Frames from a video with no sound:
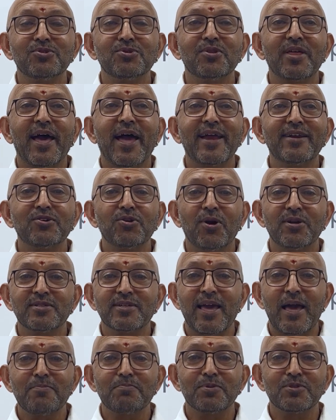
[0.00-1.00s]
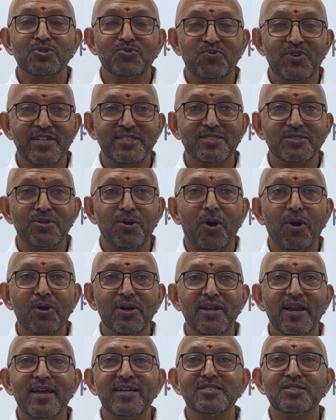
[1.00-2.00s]
to the Android Campus Fest
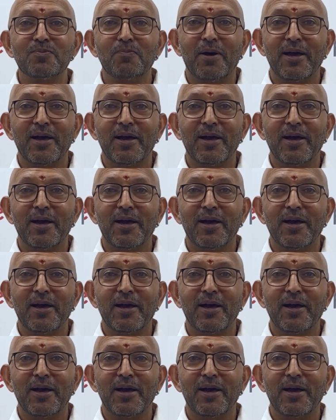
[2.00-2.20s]
organized